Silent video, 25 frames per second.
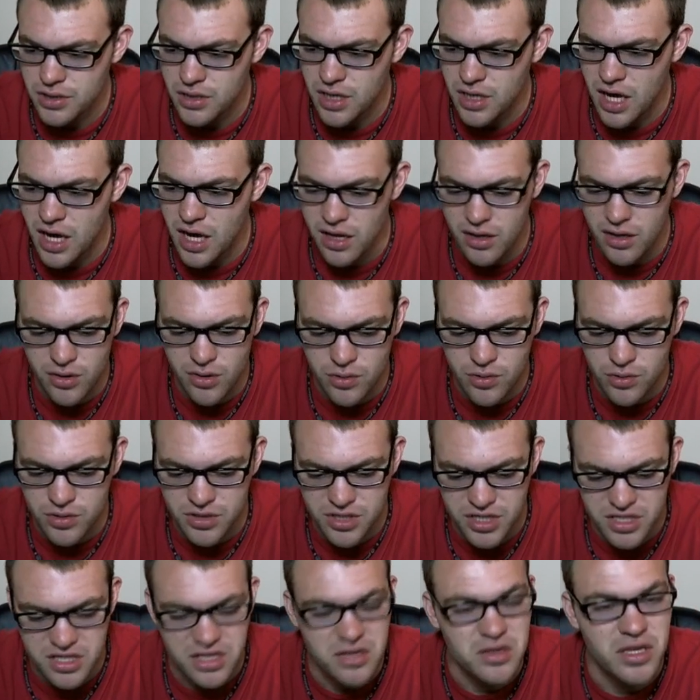who
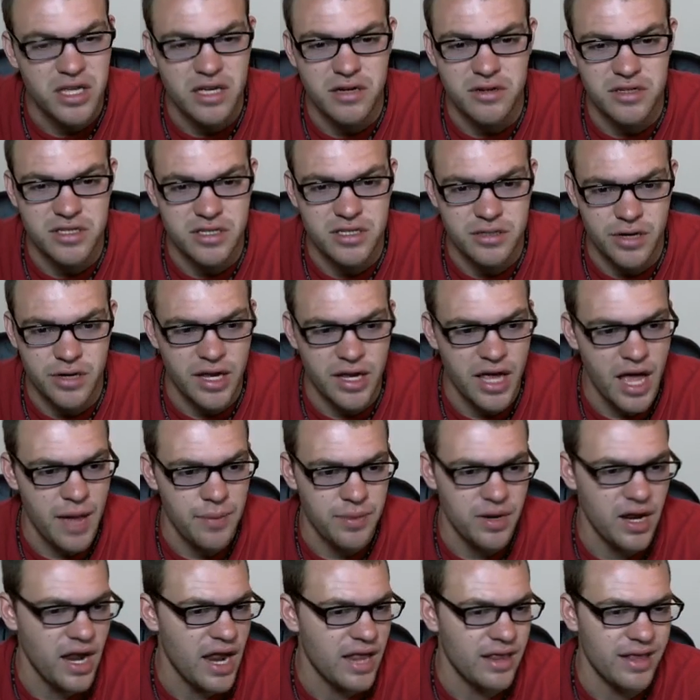was just illegally screen
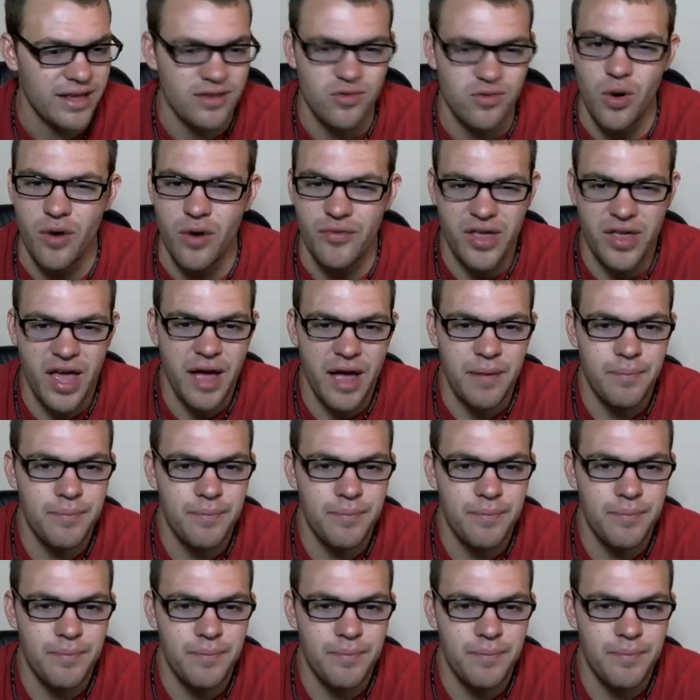capping it had like 12K,